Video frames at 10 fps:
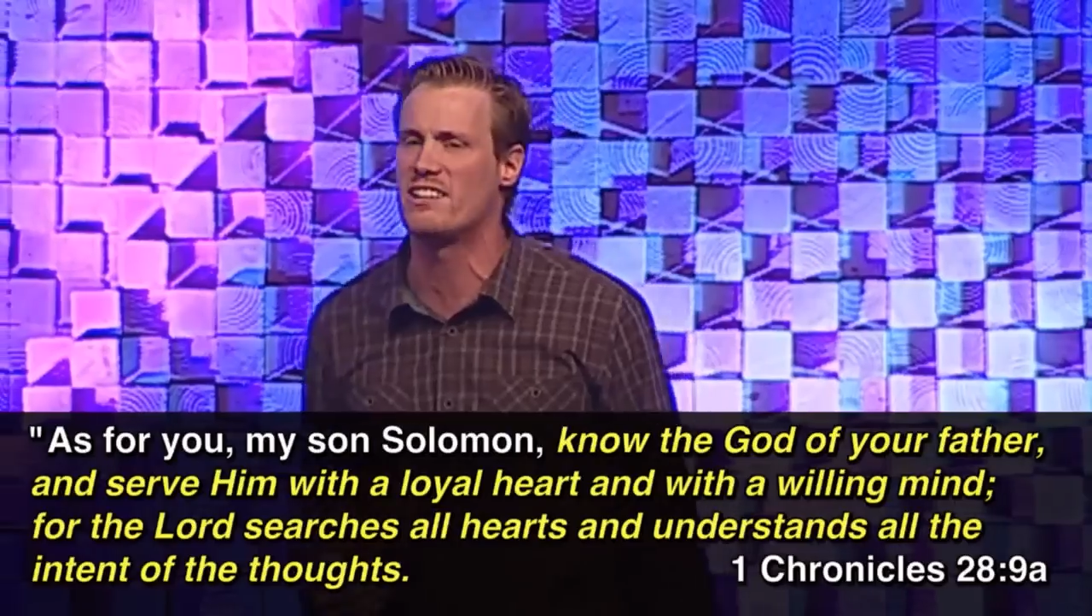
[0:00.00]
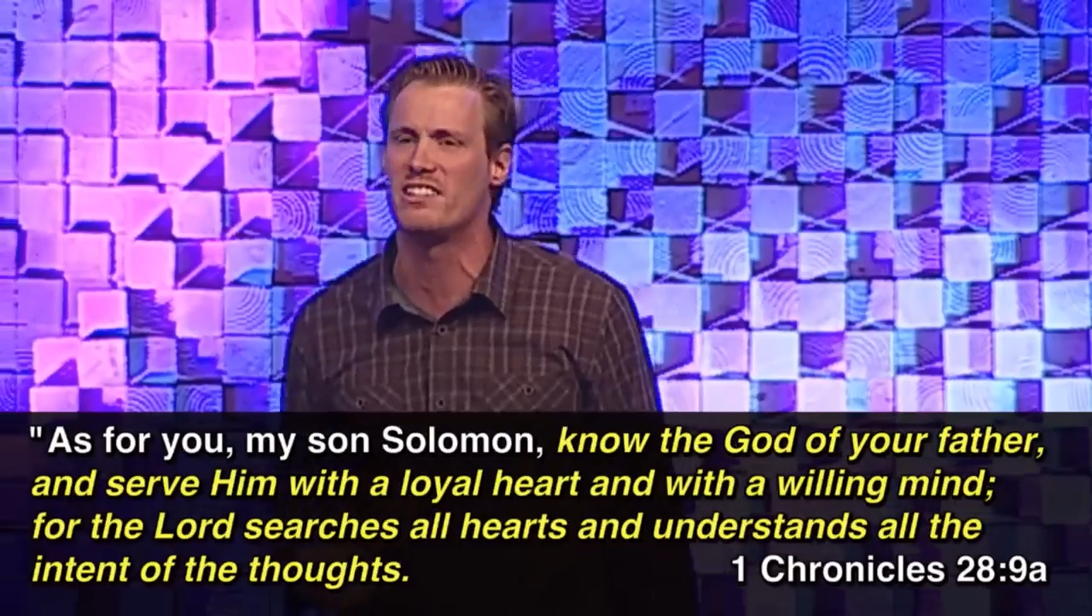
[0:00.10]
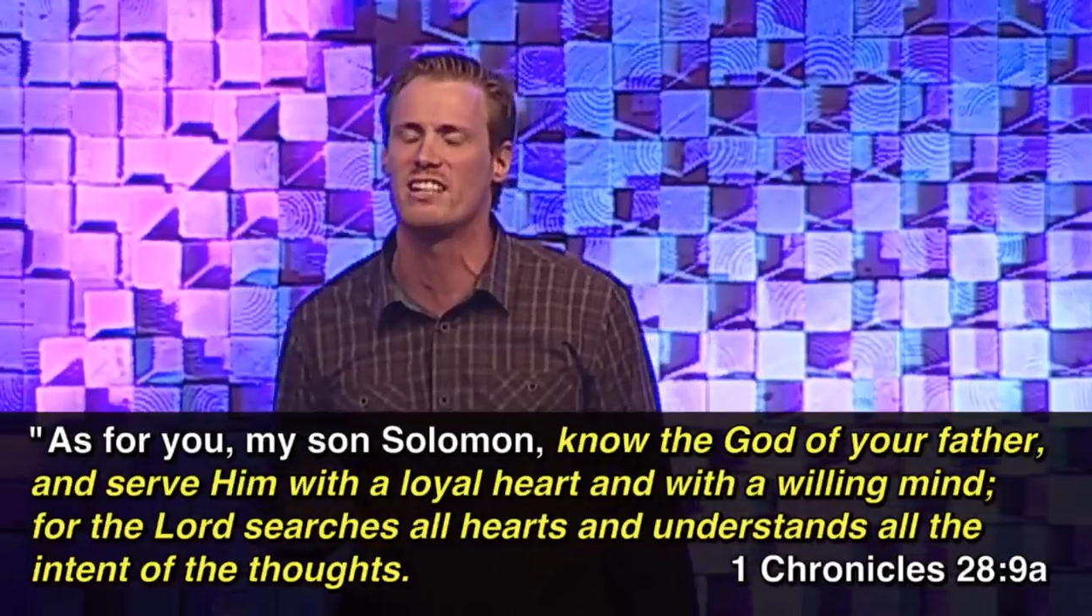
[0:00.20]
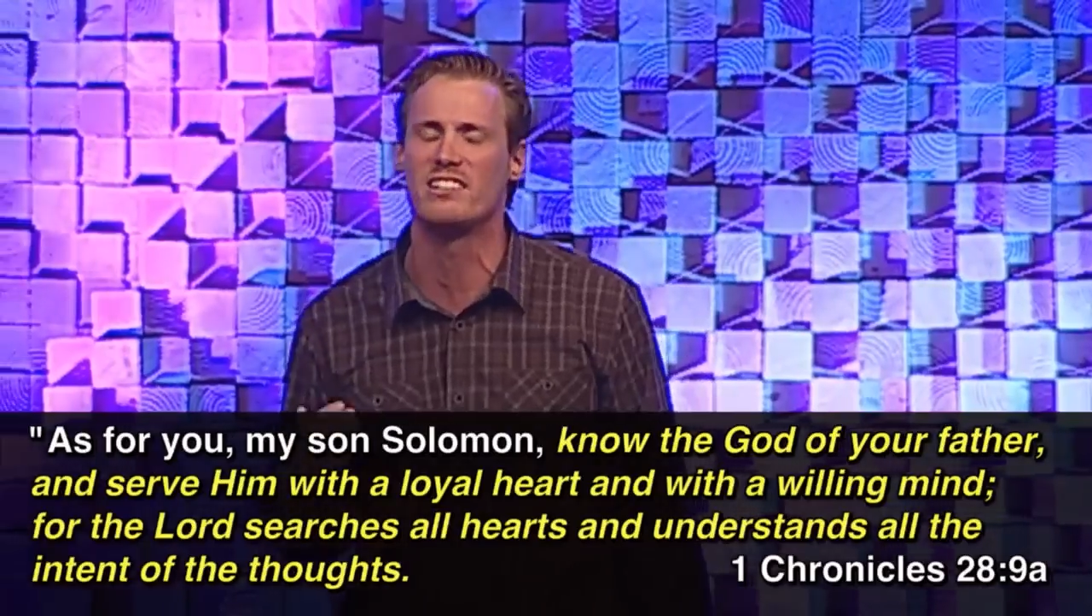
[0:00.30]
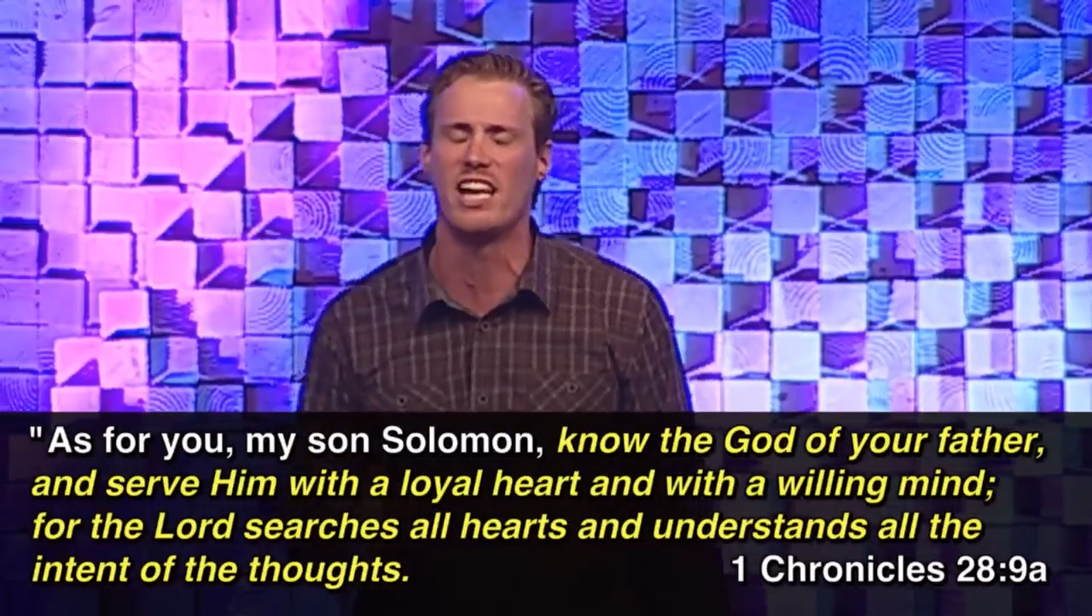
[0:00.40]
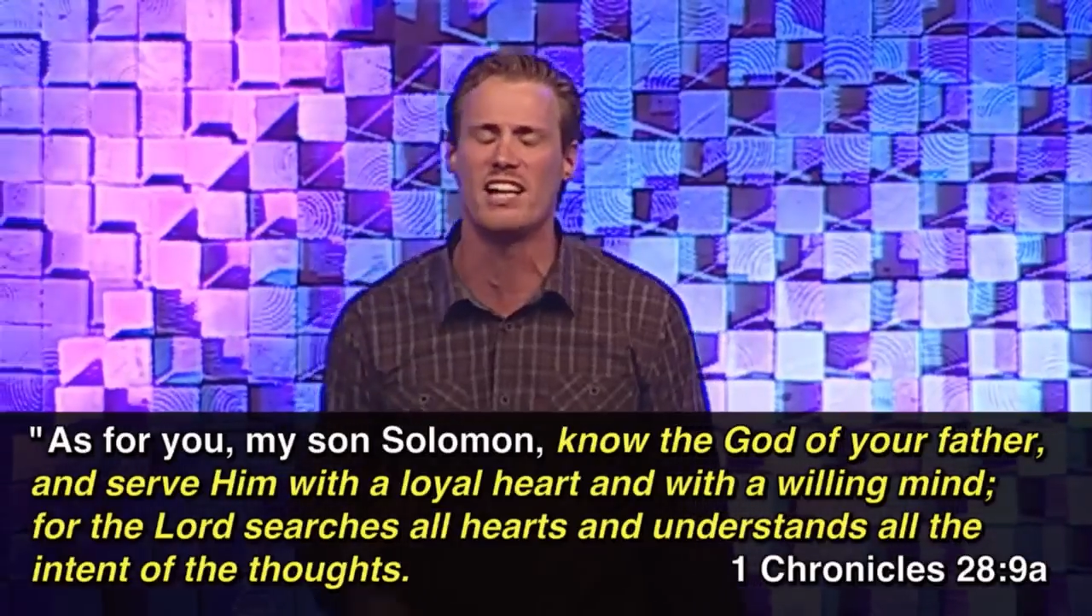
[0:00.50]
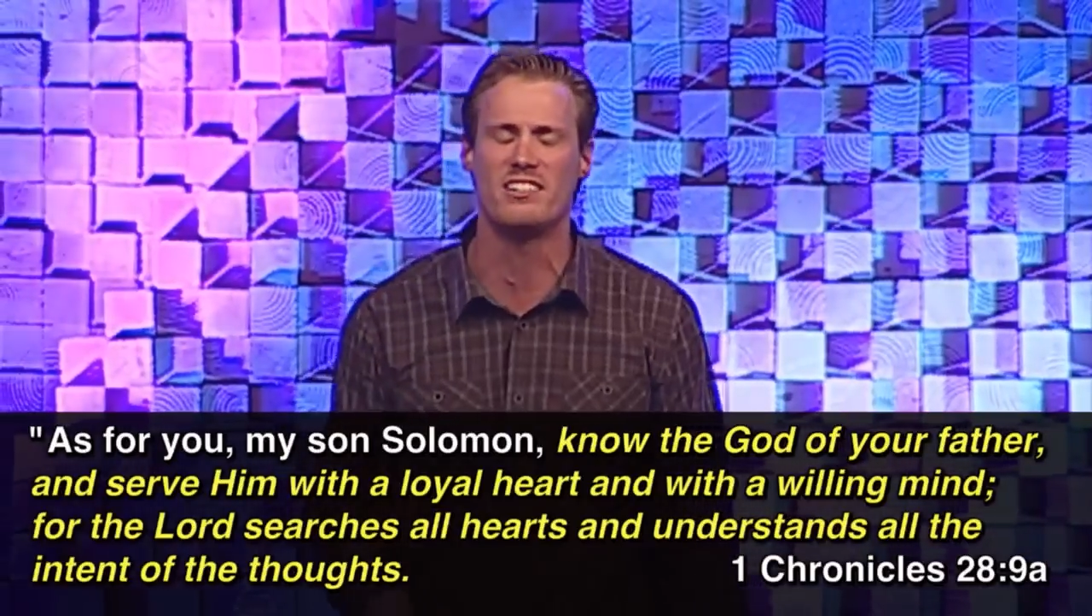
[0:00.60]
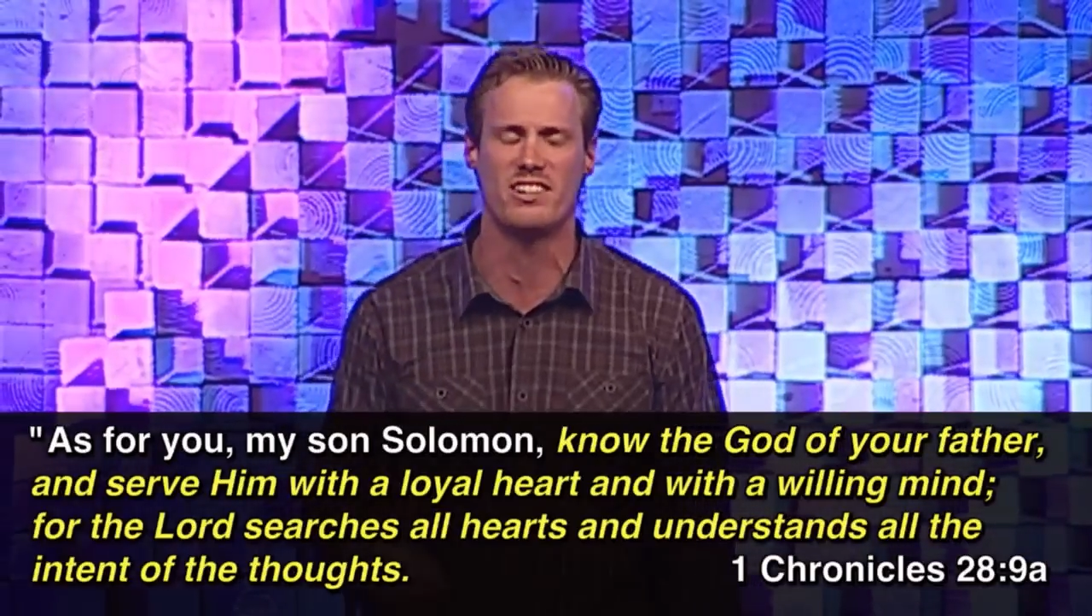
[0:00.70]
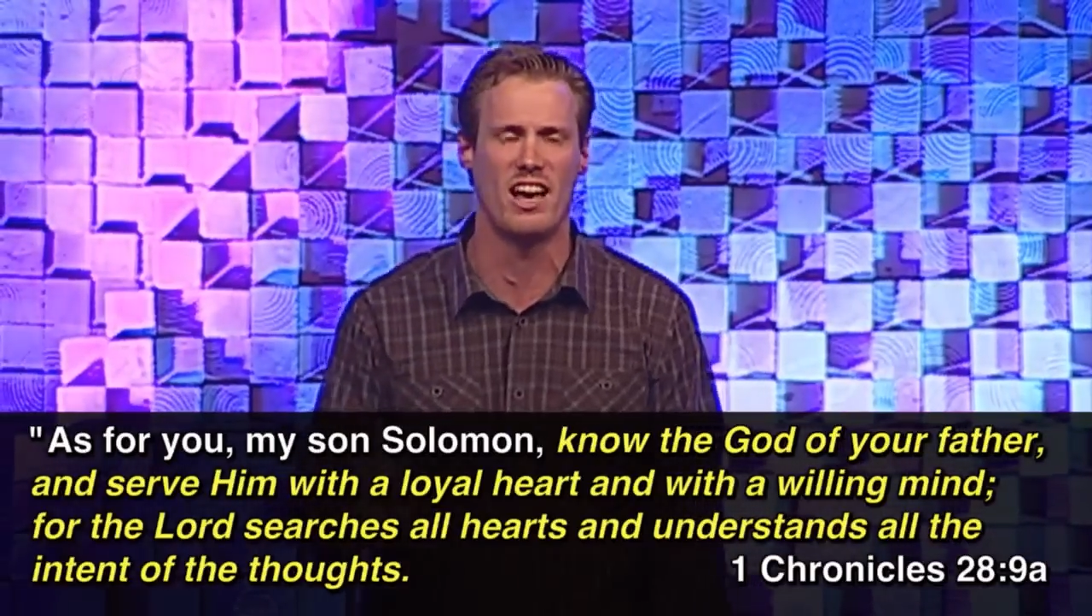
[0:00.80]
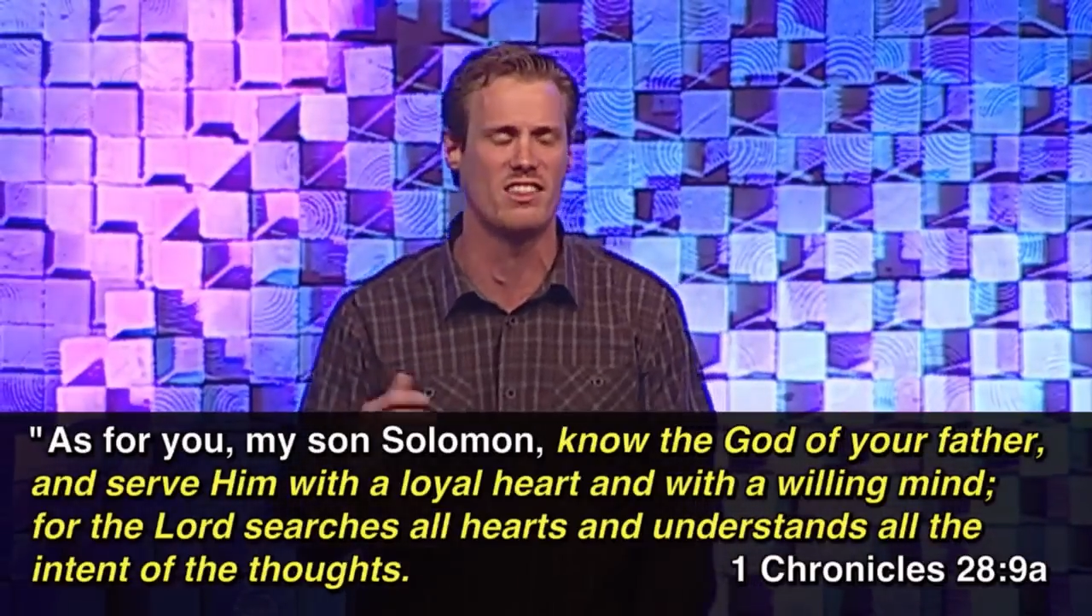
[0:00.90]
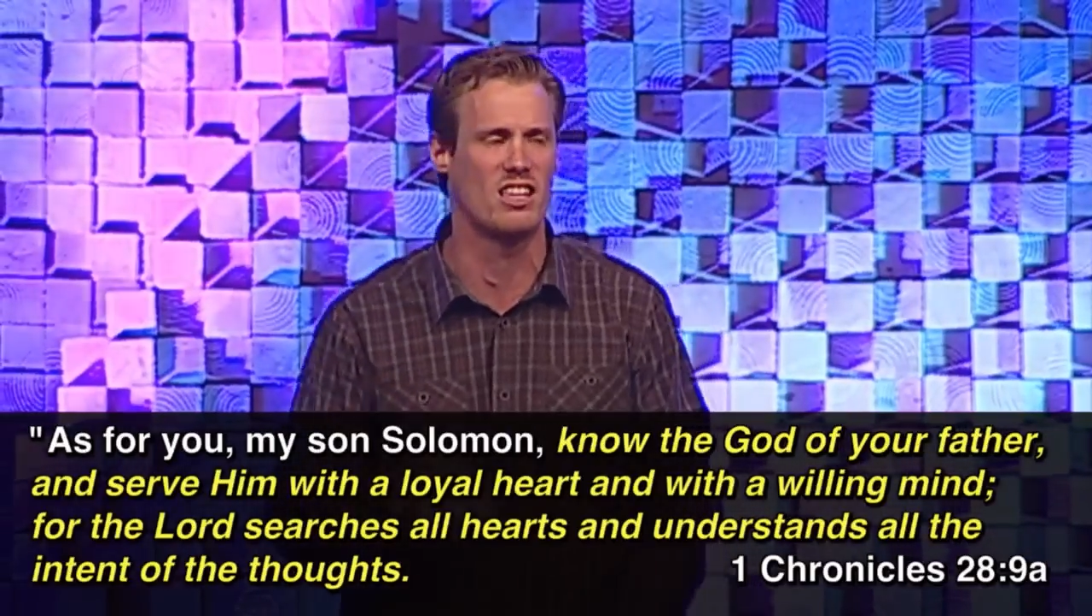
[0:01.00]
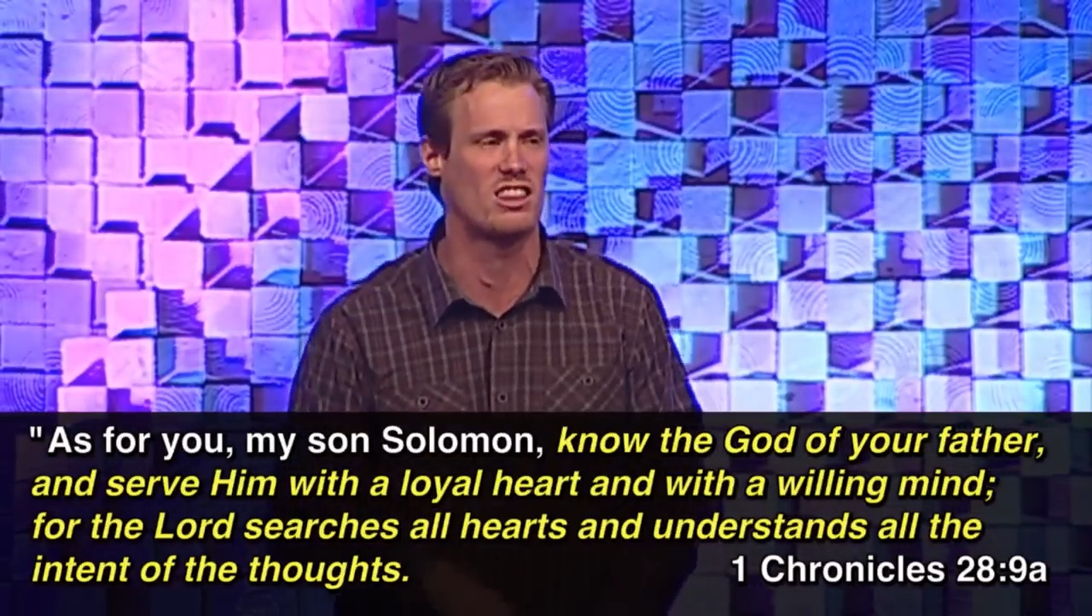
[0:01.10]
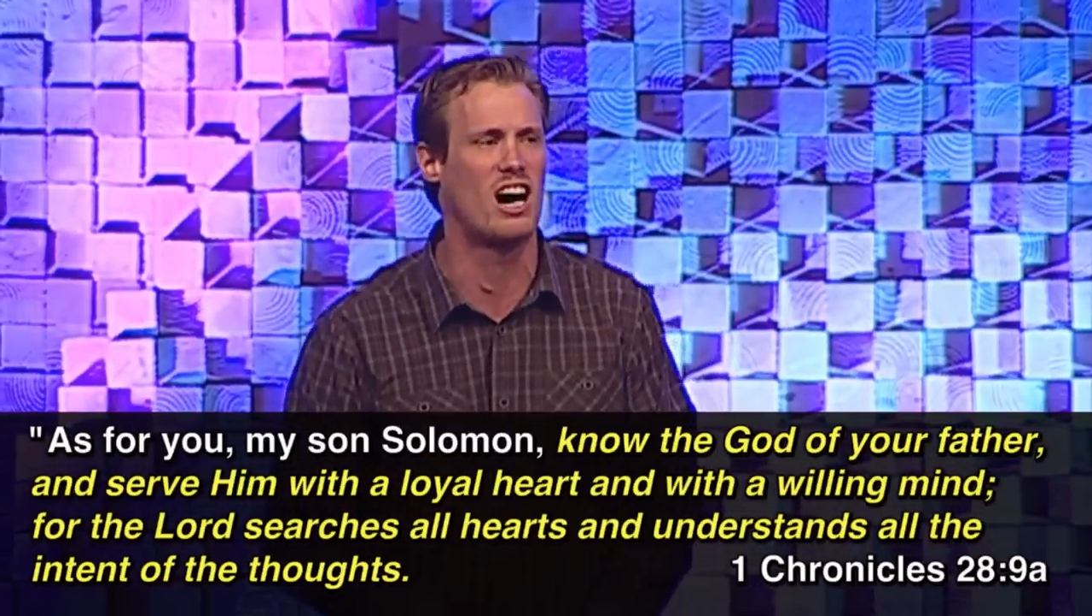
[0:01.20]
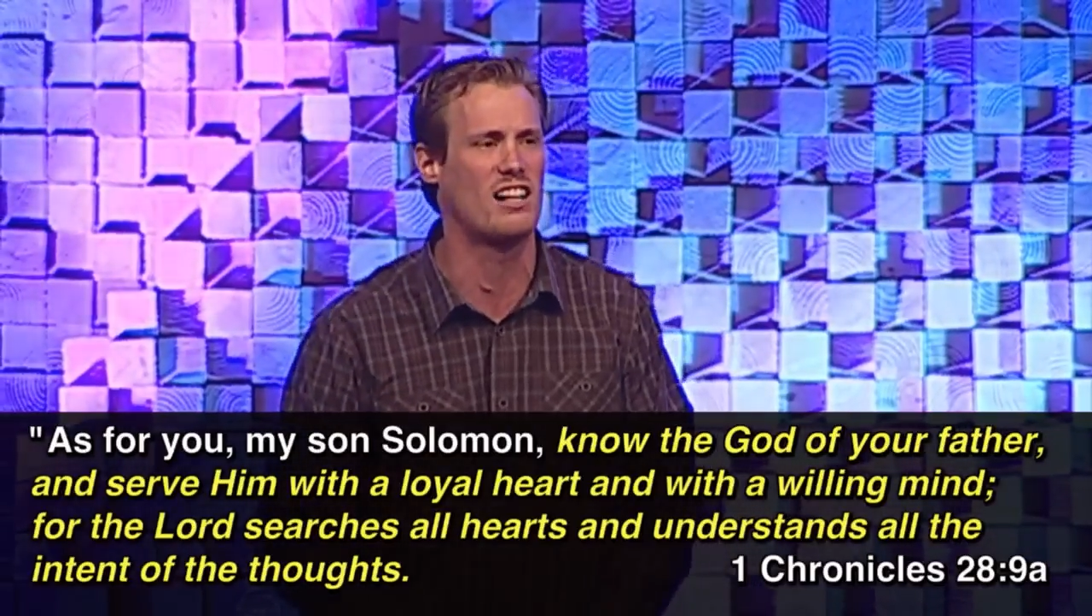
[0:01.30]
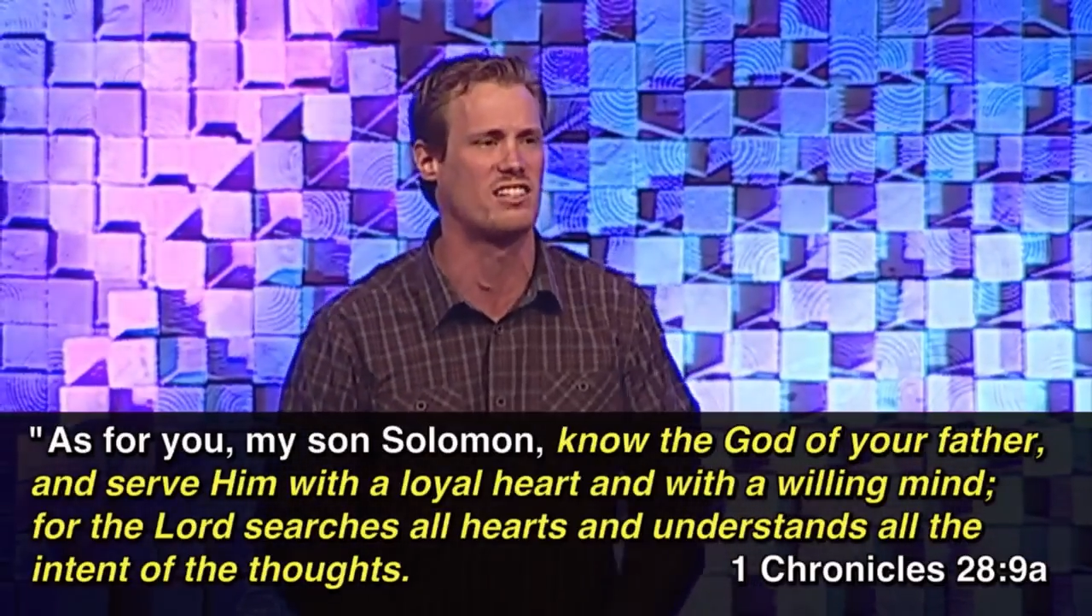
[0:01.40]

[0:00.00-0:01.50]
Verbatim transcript: the intents and the thoughts.